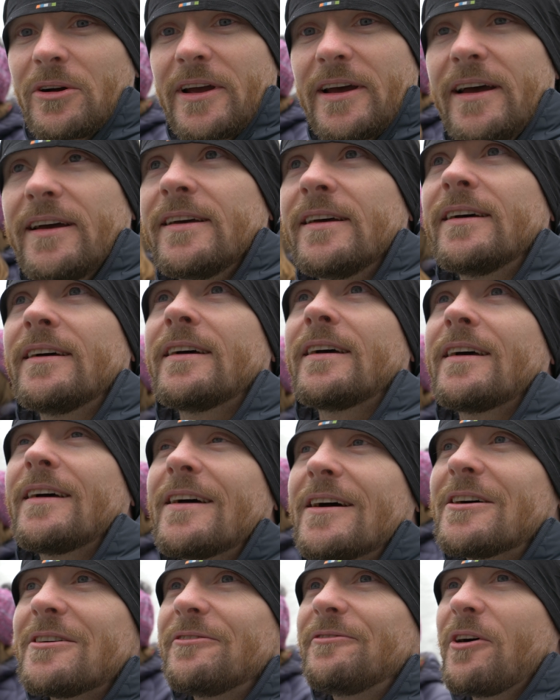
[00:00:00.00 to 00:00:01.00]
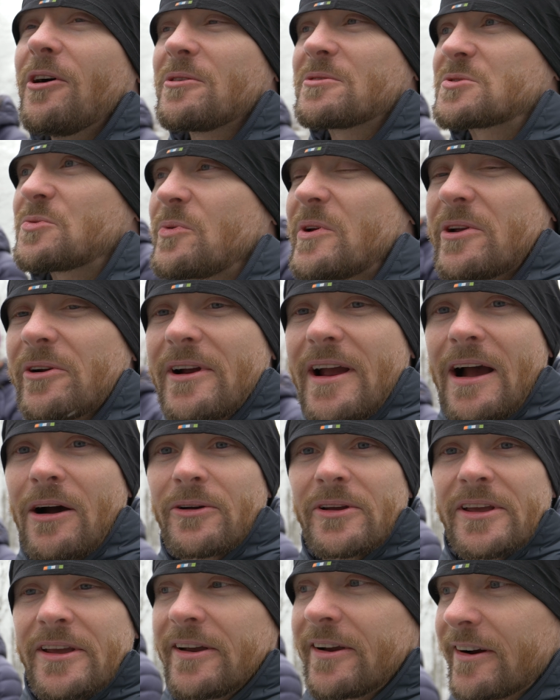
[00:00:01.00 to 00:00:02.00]
Okay. Folks, we are
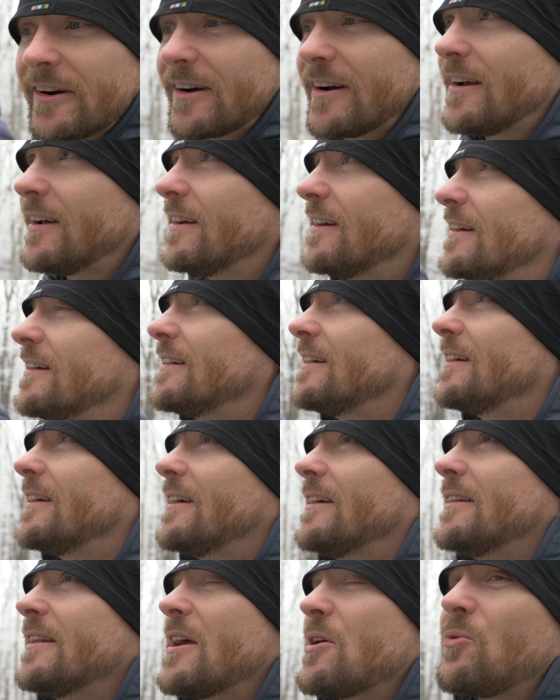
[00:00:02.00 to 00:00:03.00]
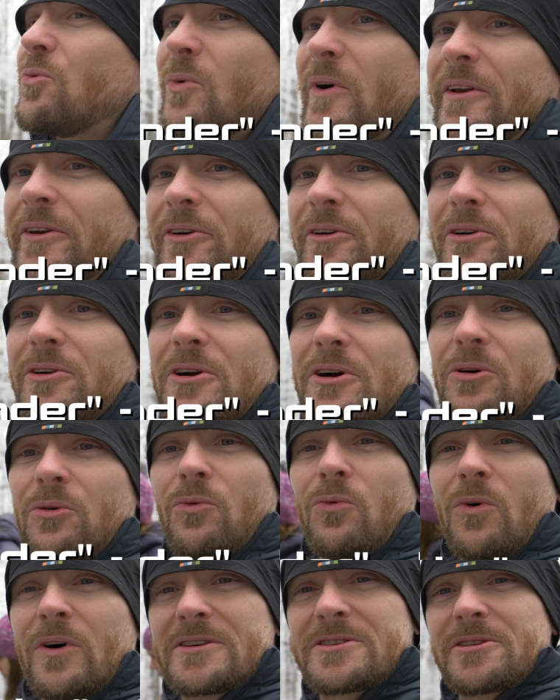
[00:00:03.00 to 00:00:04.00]
out here in a winter
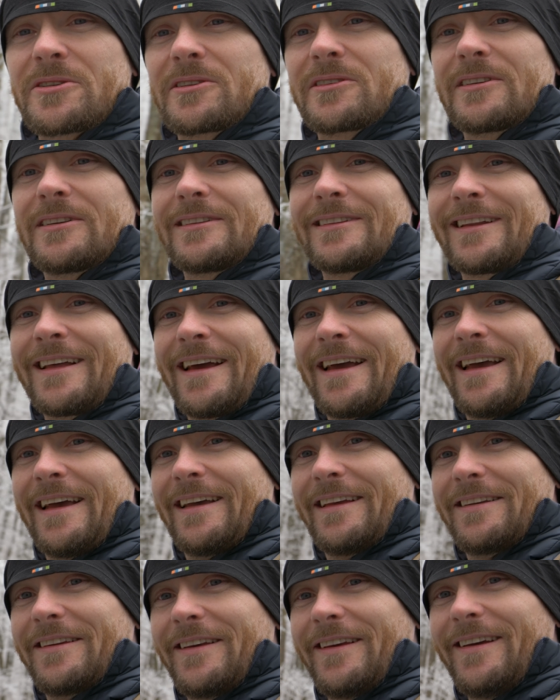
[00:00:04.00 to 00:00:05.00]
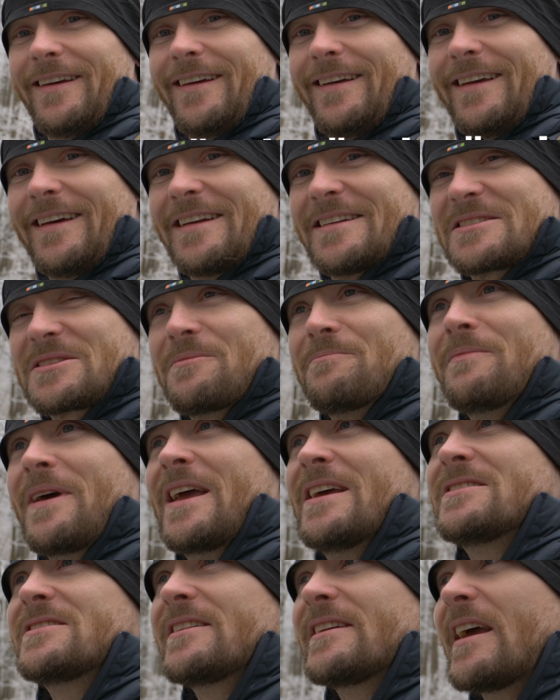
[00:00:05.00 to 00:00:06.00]
wonderland. It is
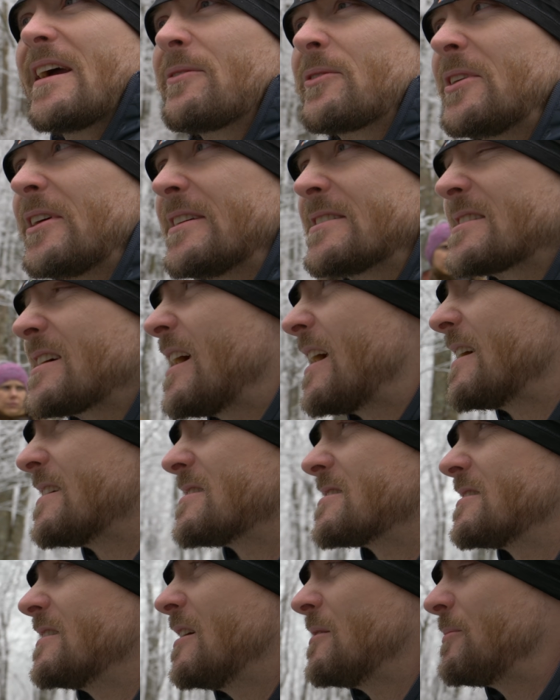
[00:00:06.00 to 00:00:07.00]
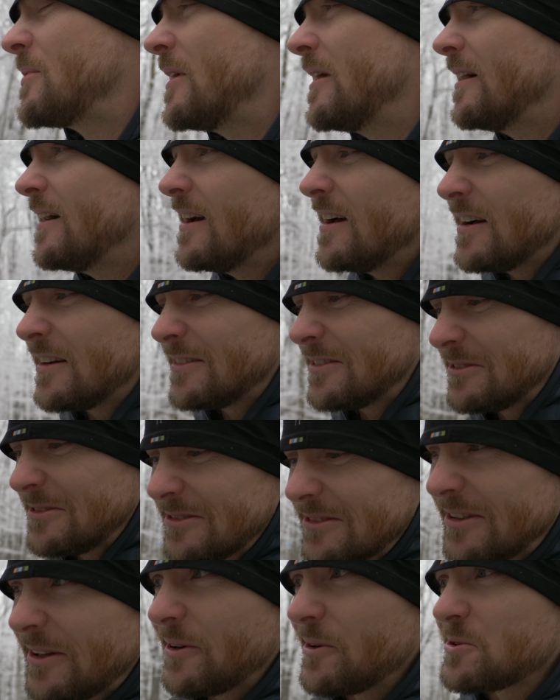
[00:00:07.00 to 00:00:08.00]
amazing. Everything is iced up,
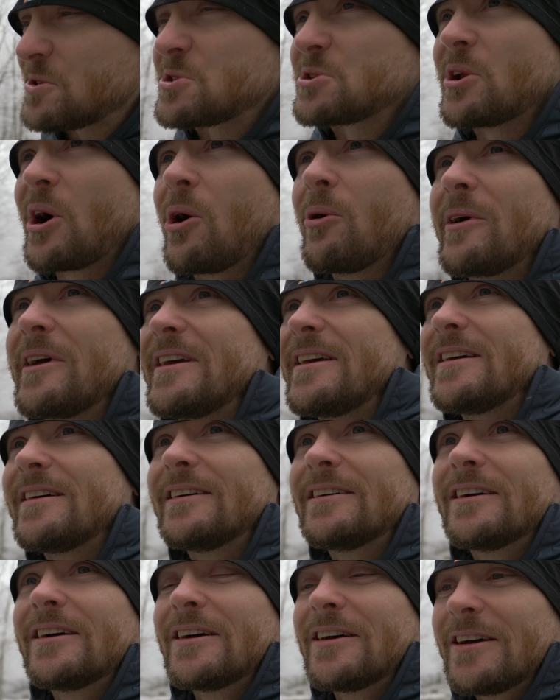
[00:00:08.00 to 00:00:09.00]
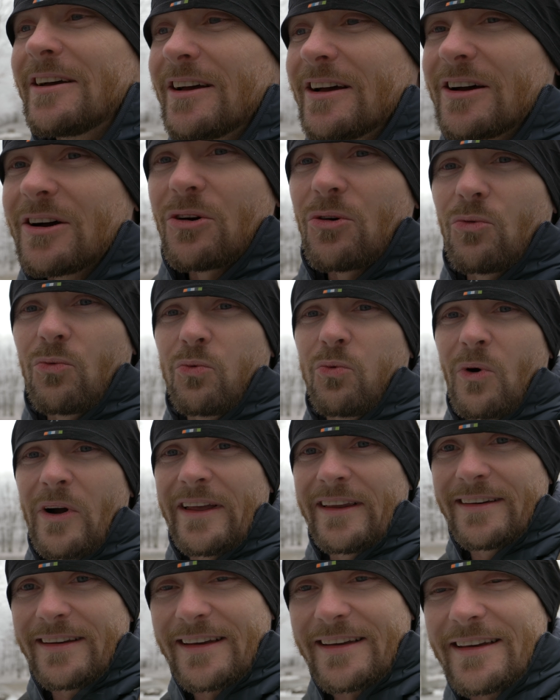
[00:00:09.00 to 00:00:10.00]
a little snowy,
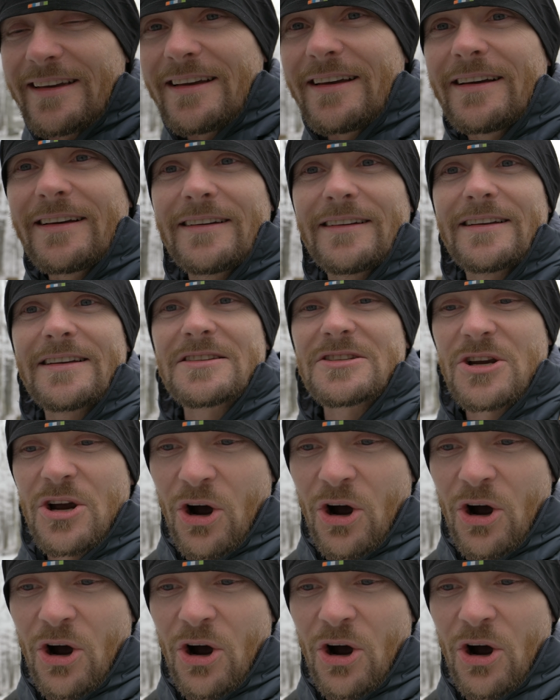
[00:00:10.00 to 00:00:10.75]
windy, it's